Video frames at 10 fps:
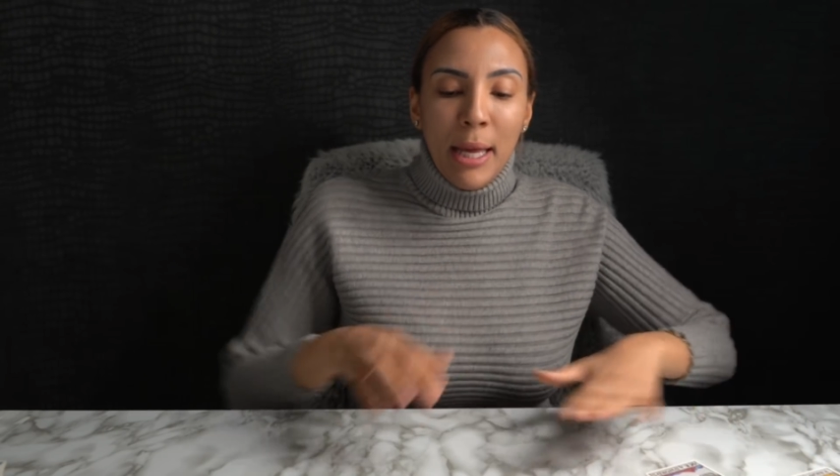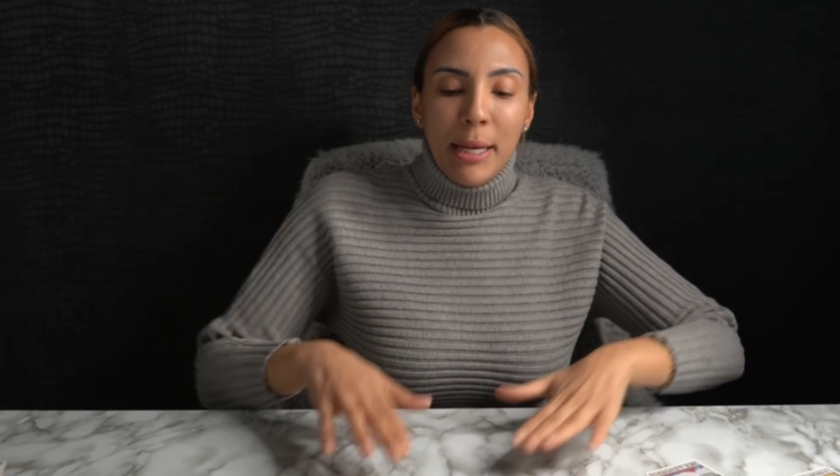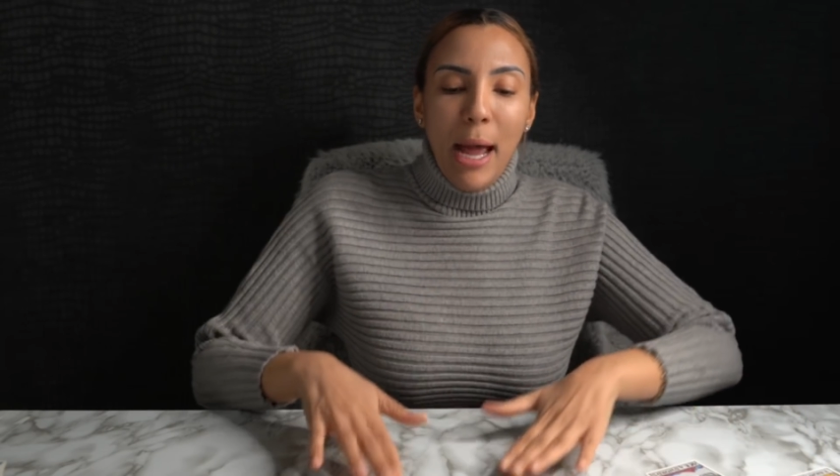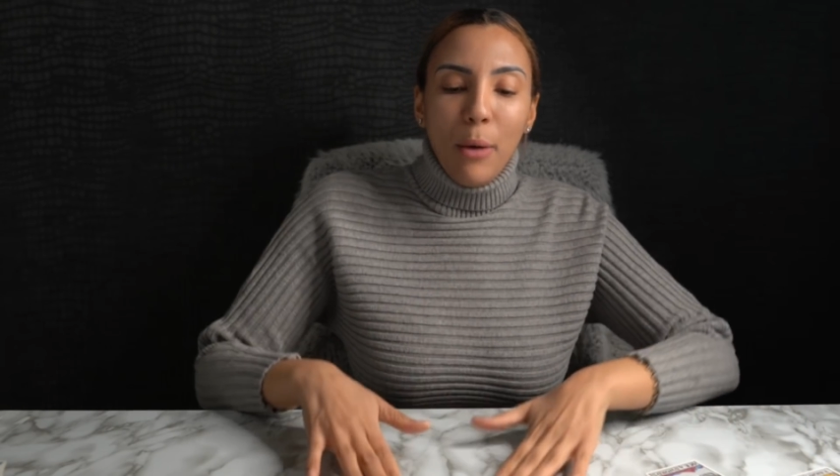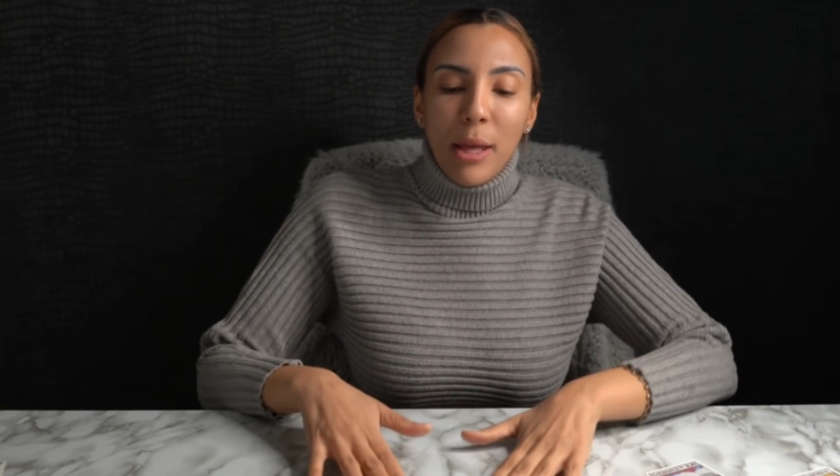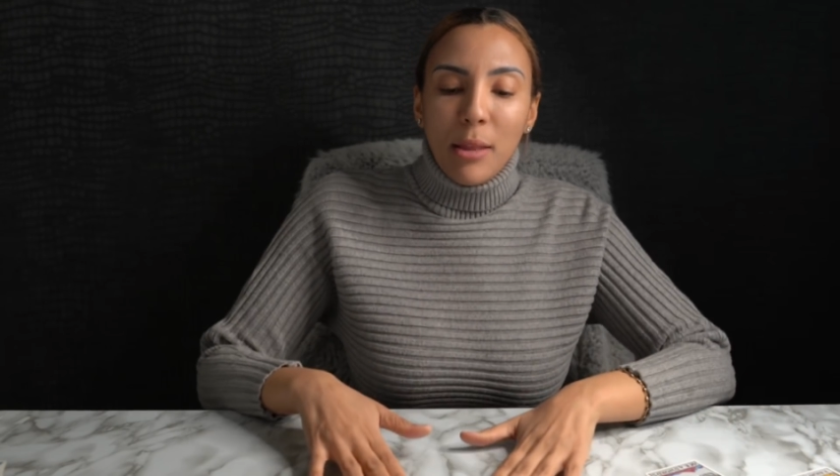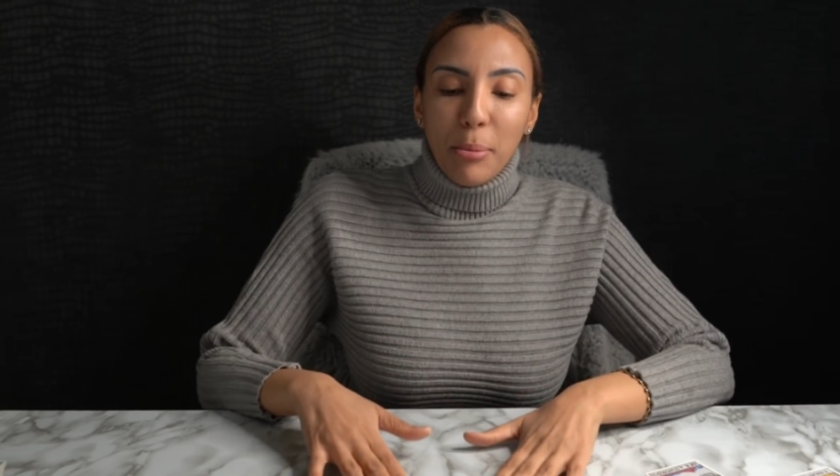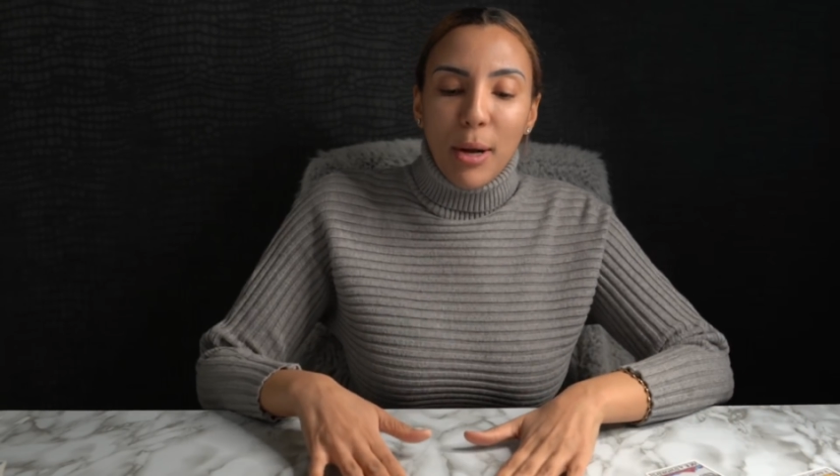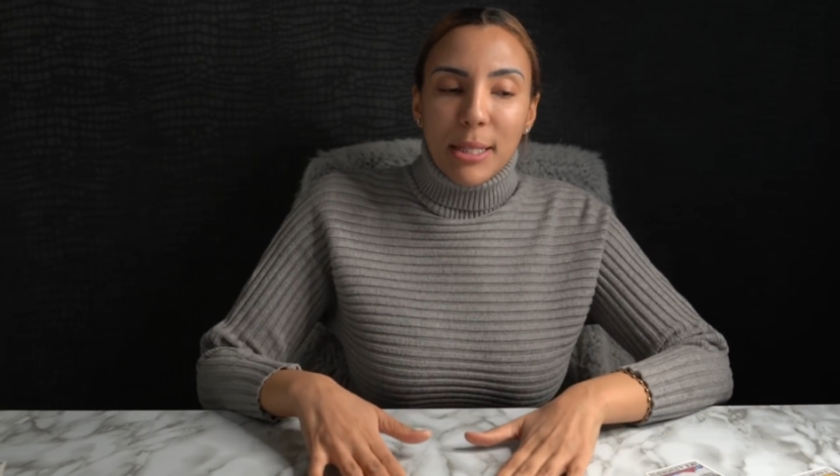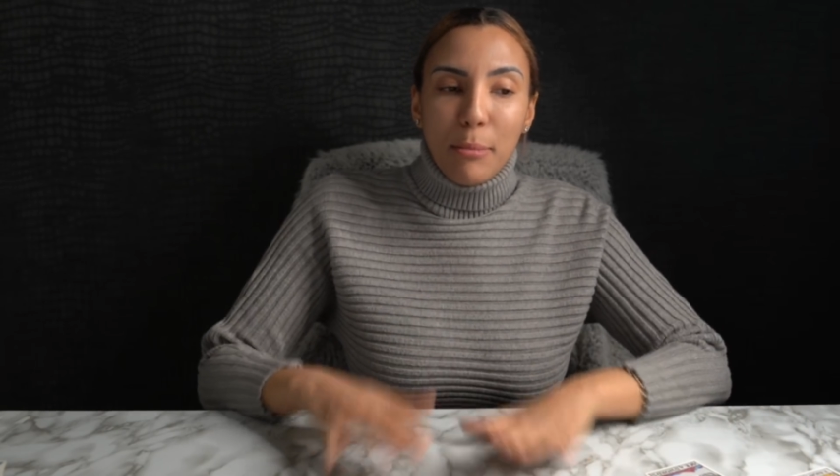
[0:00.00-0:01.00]
Now, in the
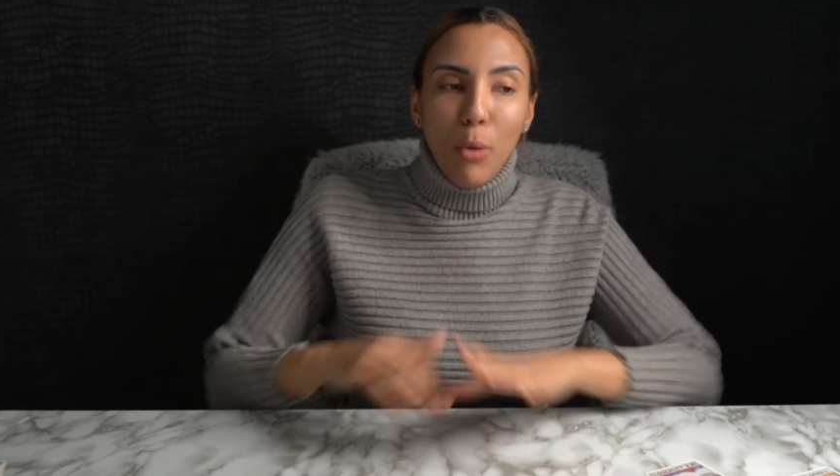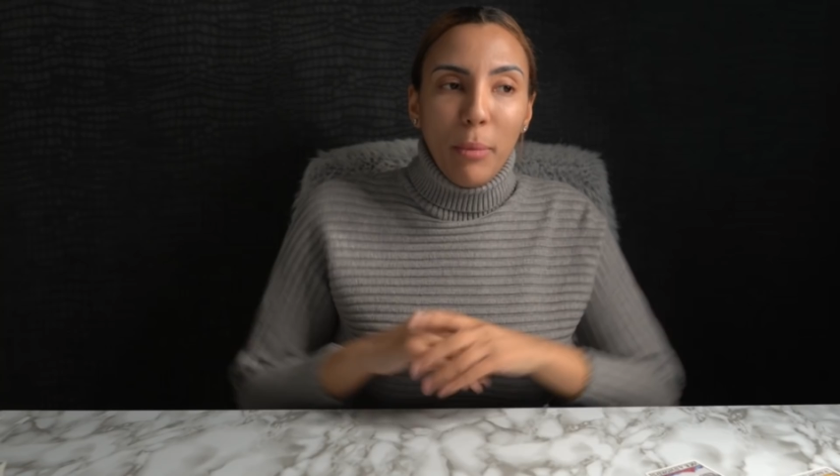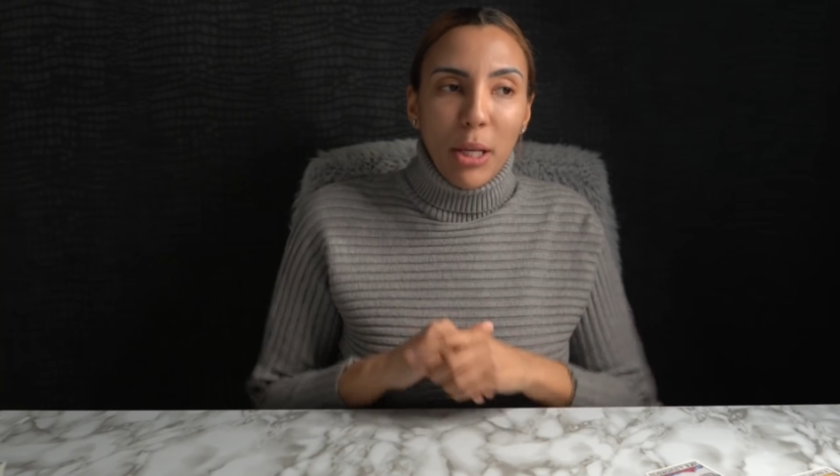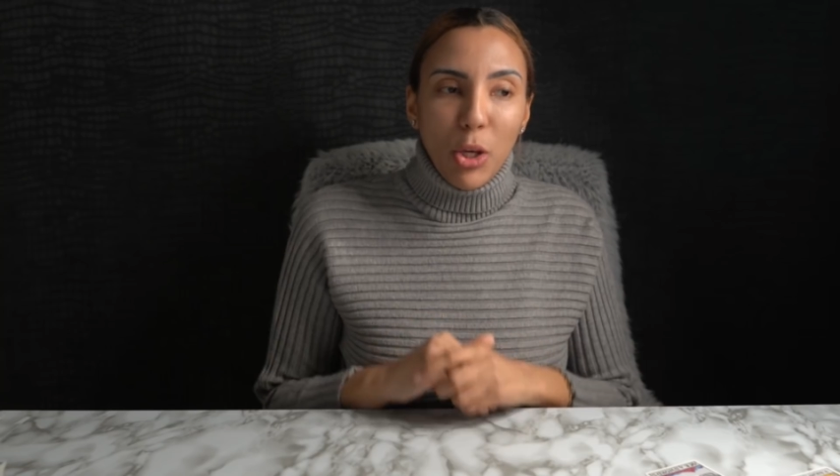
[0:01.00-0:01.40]
present moment,